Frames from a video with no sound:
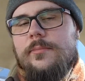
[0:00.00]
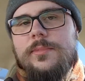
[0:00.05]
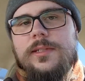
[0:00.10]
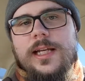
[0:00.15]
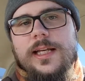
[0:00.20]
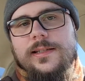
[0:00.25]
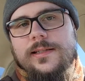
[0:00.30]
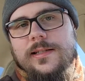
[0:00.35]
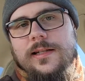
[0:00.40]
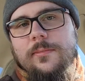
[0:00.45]

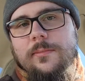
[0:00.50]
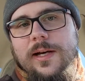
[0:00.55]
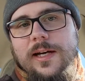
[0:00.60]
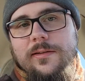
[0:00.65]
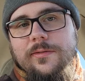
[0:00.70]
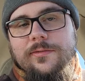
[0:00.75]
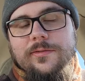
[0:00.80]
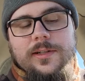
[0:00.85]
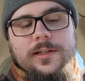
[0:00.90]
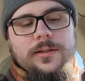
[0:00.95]
taste and
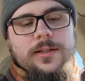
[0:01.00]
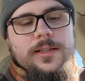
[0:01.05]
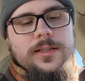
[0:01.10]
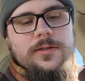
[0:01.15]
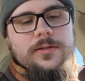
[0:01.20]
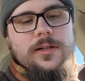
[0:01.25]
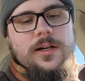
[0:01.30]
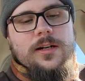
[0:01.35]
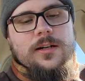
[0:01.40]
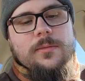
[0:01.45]
mouthfeel.
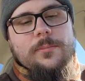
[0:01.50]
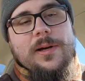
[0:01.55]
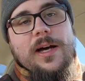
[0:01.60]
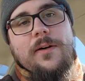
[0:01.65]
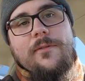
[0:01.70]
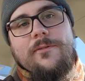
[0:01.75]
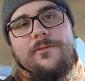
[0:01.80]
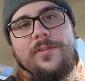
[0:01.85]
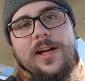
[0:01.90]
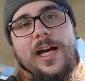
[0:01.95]
Let's talk
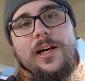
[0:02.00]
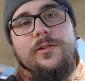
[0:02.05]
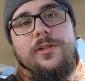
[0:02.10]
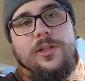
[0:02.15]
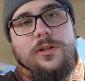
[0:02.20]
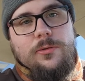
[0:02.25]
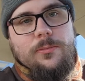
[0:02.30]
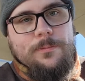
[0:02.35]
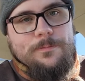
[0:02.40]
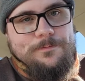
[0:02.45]
about
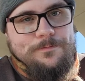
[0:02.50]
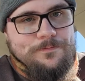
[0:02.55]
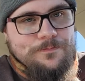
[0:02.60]
value.